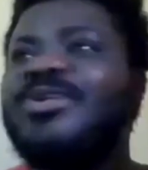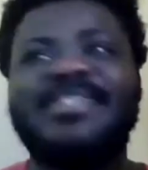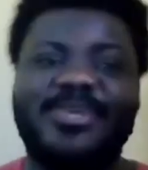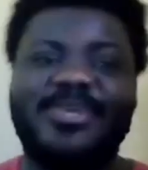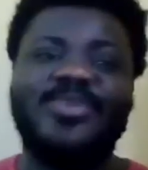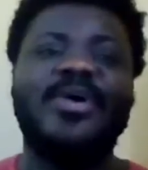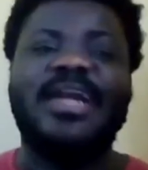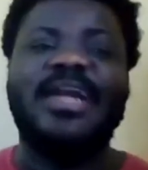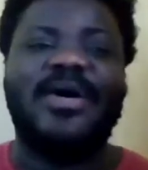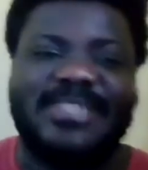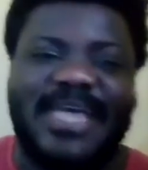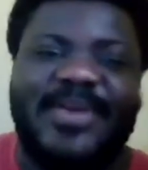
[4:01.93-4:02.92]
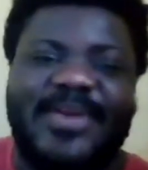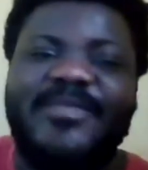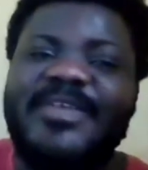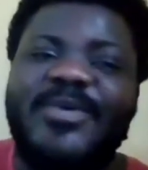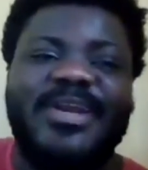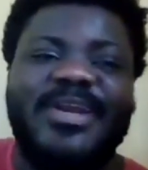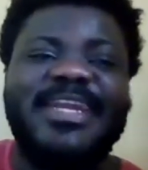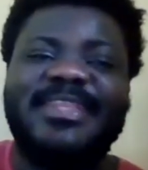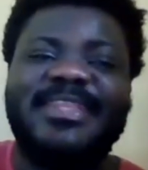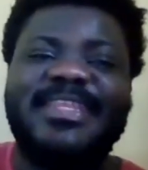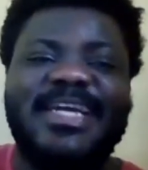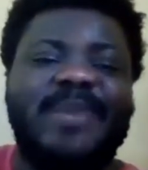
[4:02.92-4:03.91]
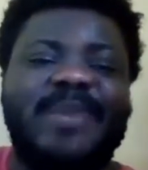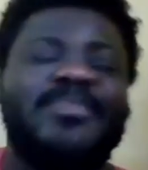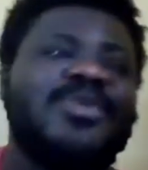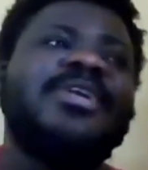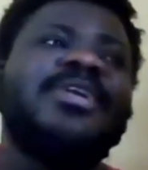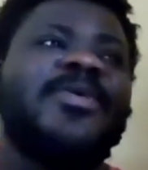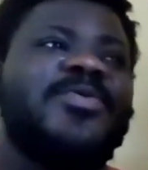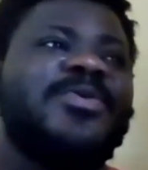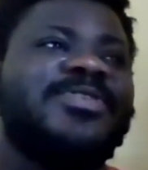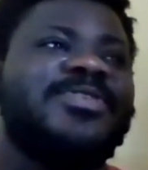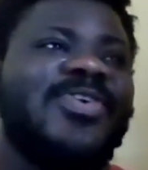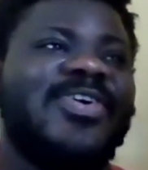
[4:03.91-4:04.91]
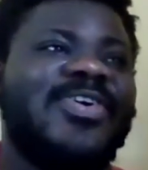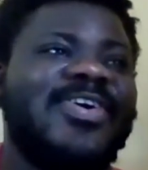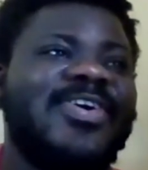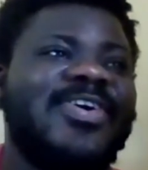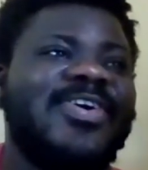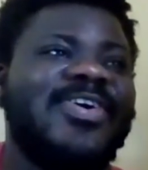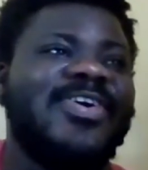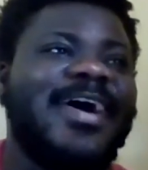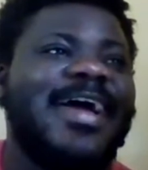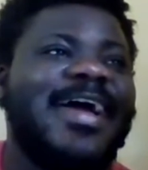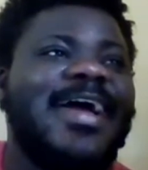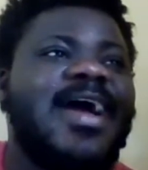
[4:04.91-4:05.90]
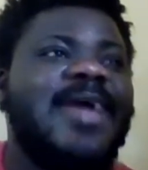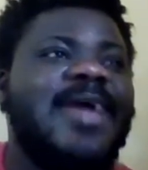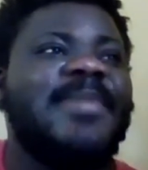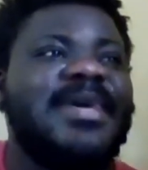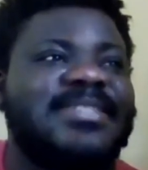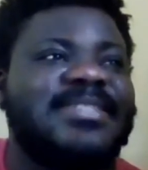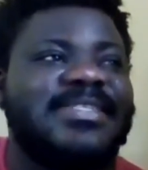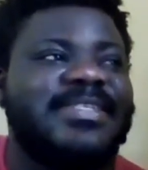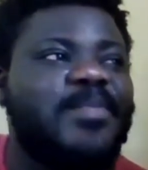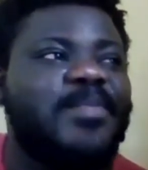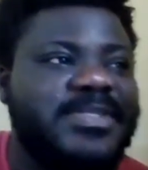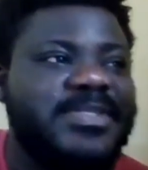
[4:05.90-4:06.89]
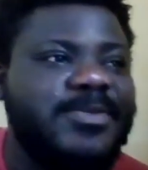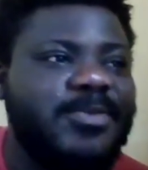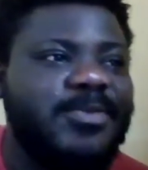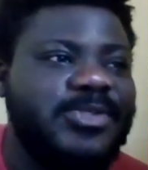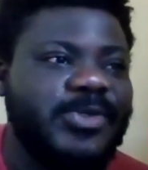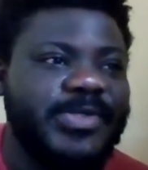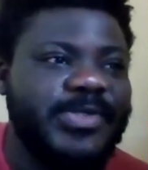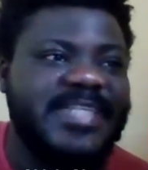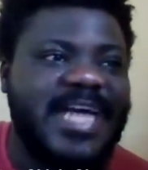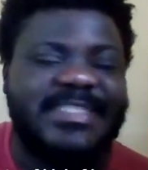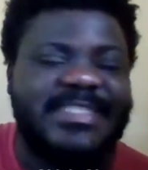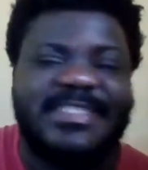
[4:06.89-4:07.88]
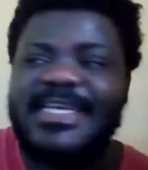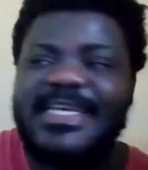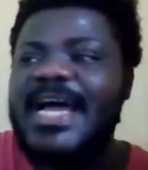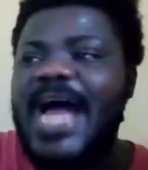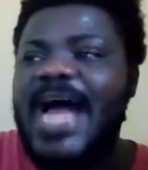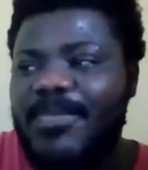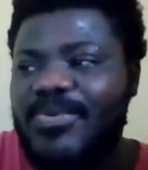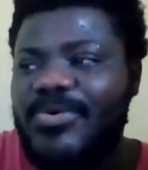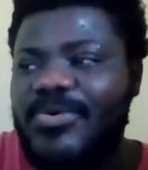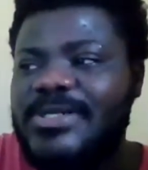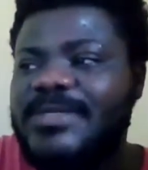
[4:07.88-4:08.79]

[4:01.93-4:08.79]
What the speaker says: You know, in our side of the world, anything can be on the road. So it makes it impossible to use that approach.